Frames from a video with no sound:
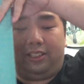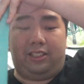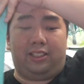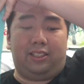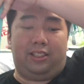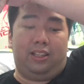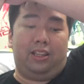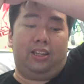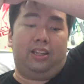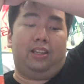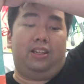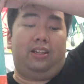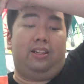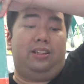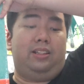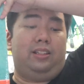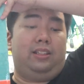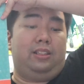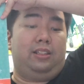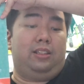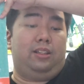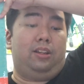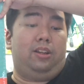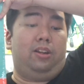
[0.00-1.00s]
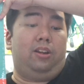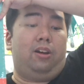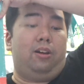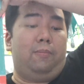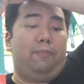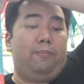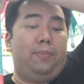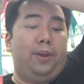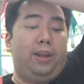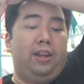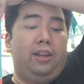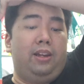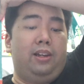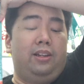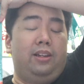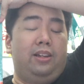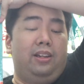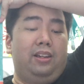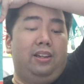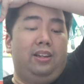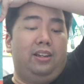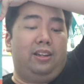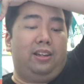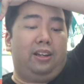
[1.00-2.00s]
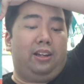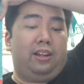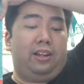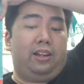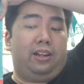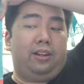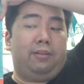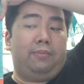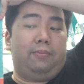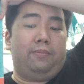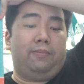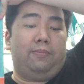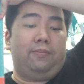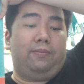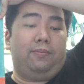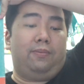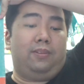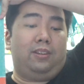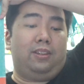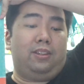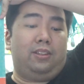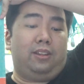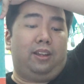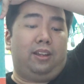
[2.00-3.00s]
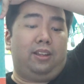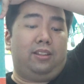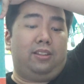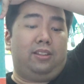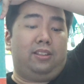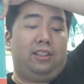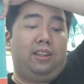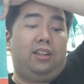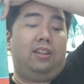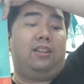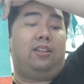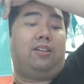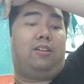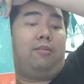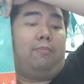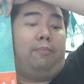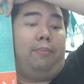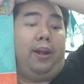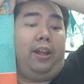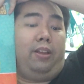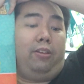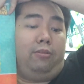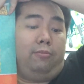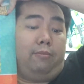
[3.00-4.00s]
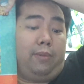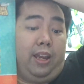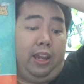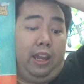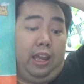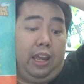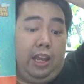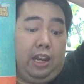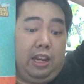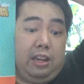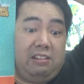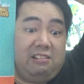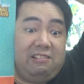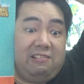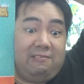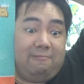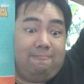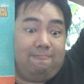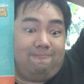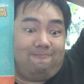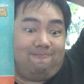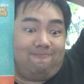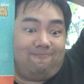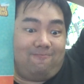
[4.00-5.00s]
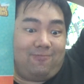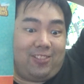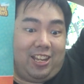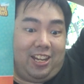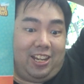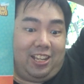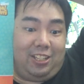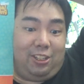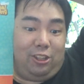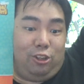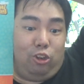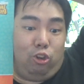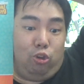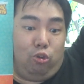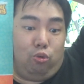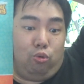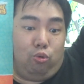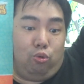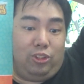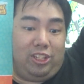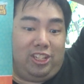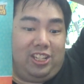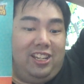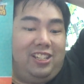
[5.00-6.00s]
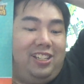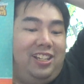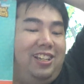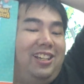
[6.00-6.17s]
is this is a lot bigger. Um, as you can see, compared to my head, it is huge.